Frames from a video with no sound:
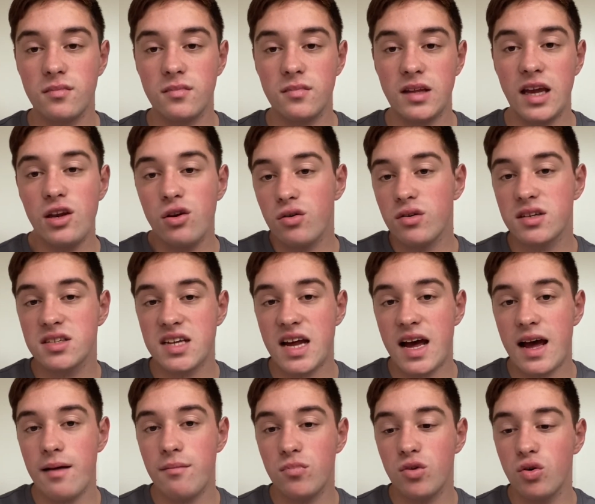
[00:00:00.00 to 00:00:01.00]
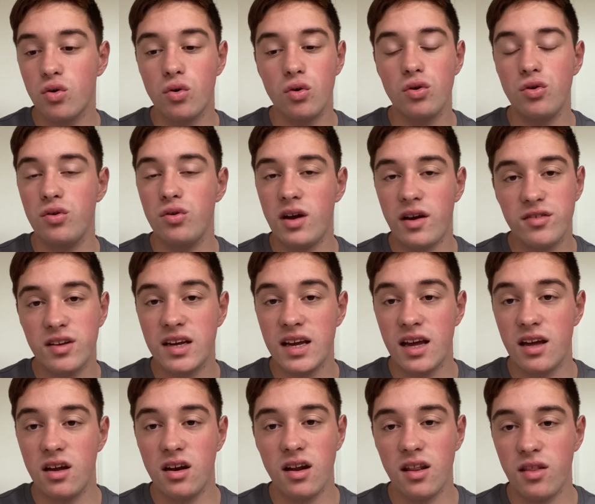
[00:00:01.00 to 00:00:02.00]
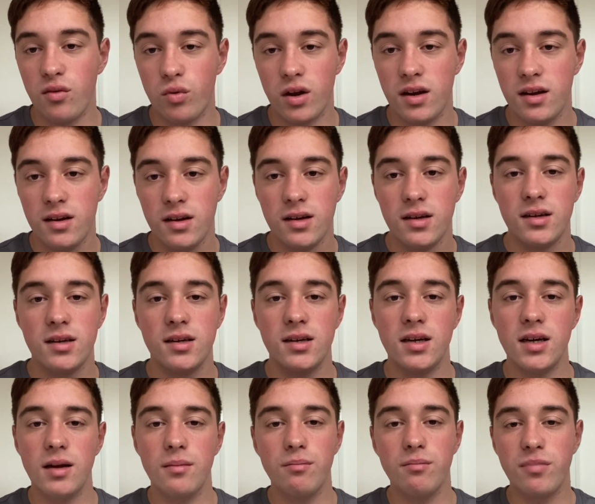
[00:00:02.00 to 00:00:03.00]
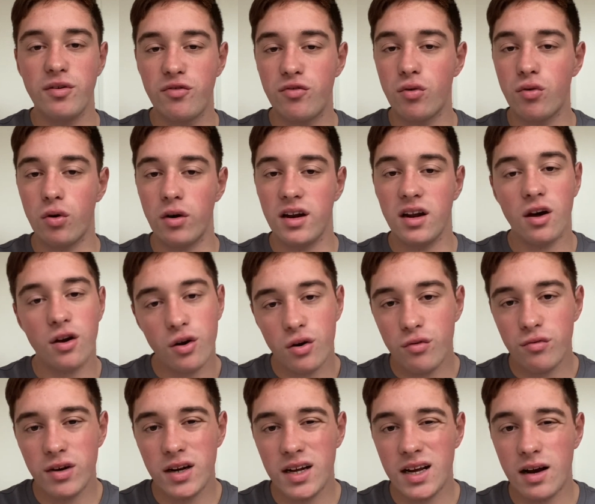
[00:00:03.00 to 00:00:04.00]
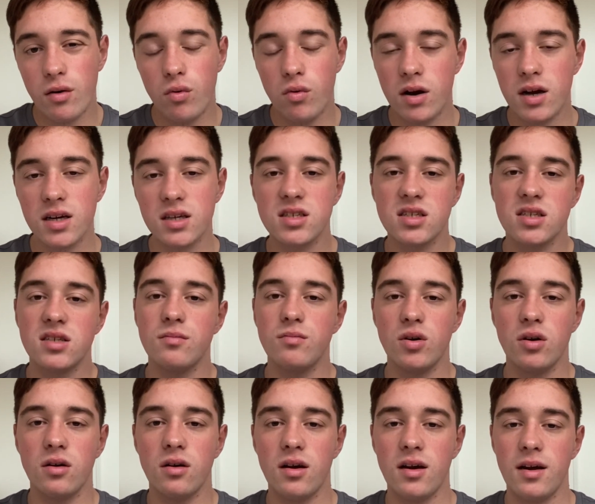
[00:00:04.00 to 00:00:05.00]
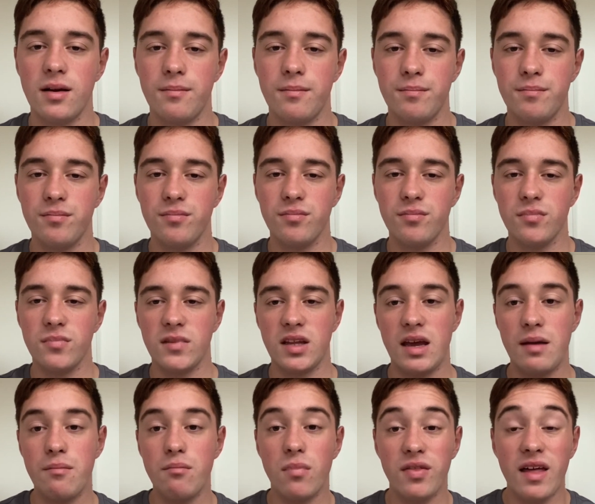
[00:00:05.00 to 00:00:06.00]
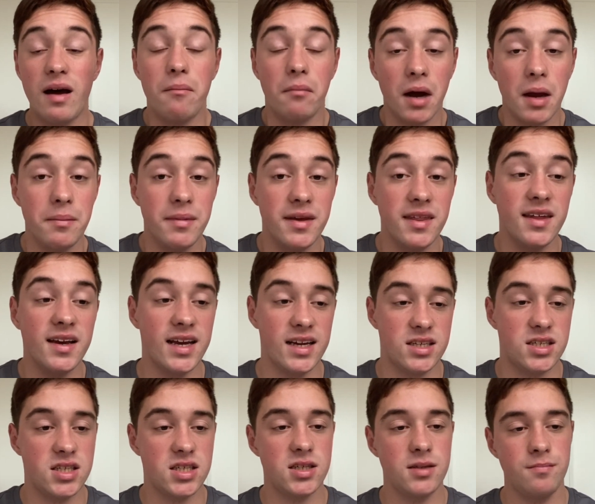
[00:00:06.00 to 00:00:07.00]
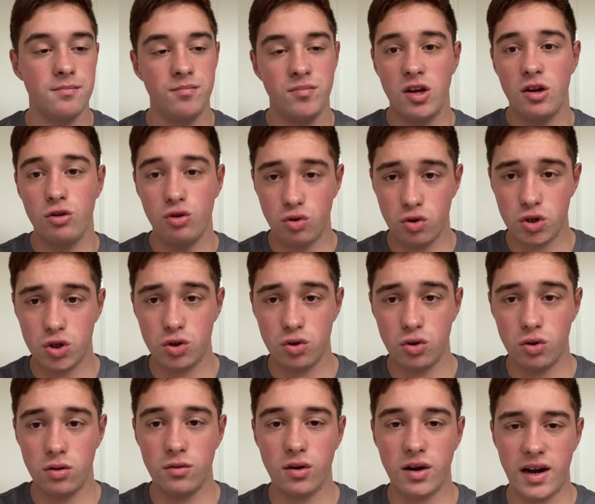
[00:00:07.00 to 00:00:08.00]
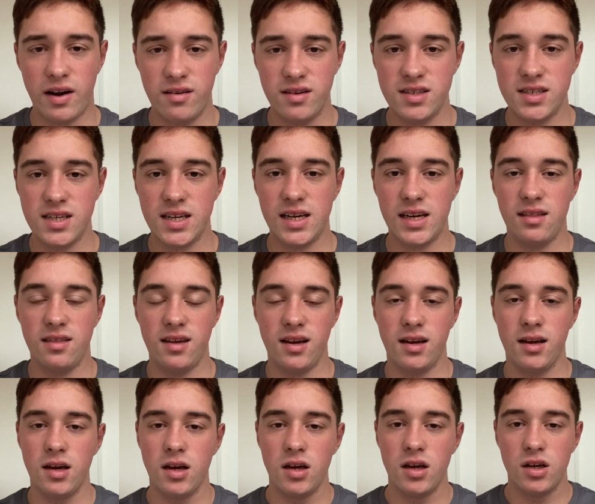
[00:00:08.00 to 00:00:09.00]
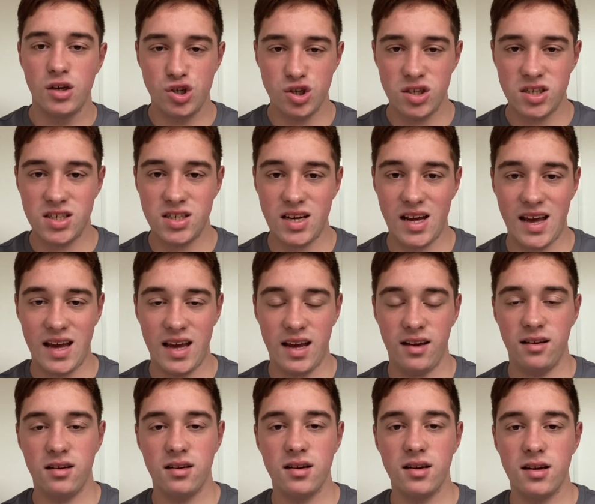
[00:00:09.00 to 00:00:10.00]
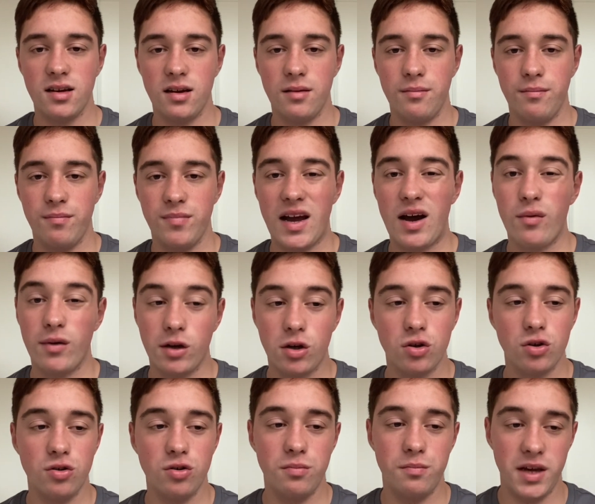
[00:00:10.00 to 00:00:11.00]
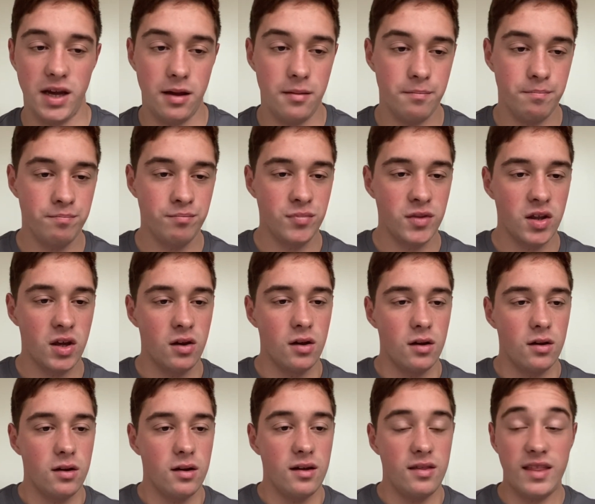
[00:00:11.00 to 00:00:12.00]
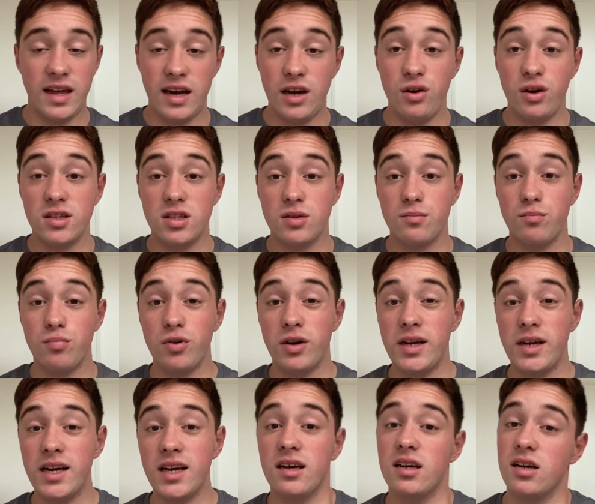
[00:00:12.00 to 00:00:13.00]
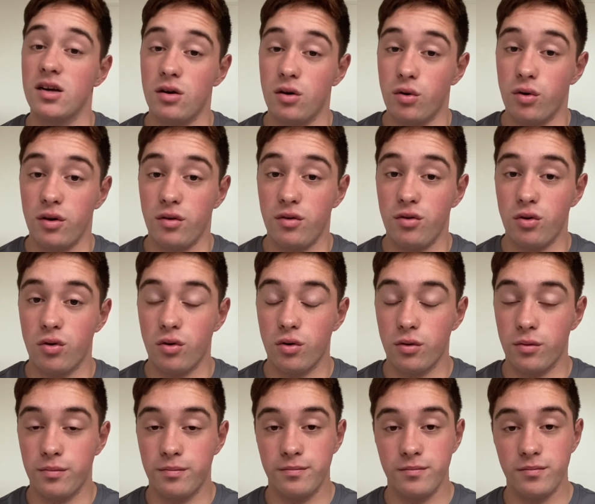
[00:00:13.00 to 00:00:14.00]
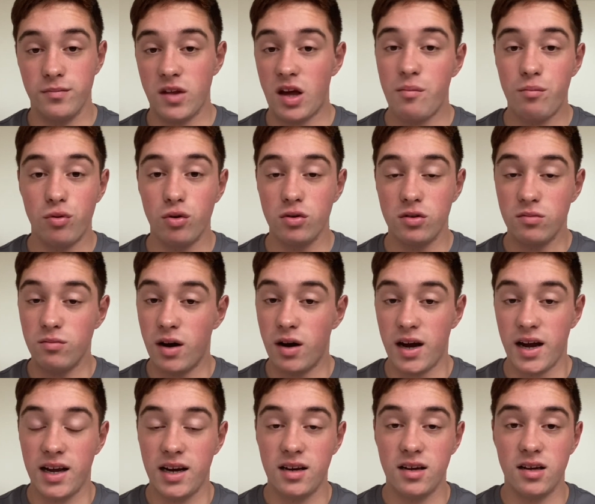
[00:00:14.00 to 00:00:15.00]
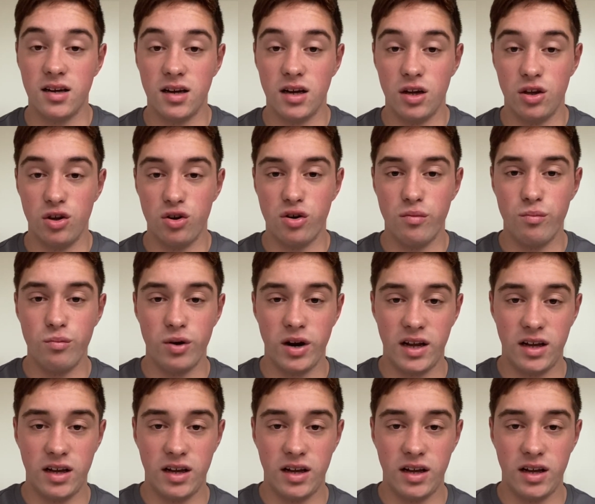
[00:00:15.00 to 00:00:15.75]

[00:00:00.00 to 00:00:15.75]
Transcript: in your exam, or you'd have to get another one before it. I don't know really how it works, but that might be the case. Not sure, not guaranteeing anything, just saying how it could be. Then you need to bring, I brought mine, you can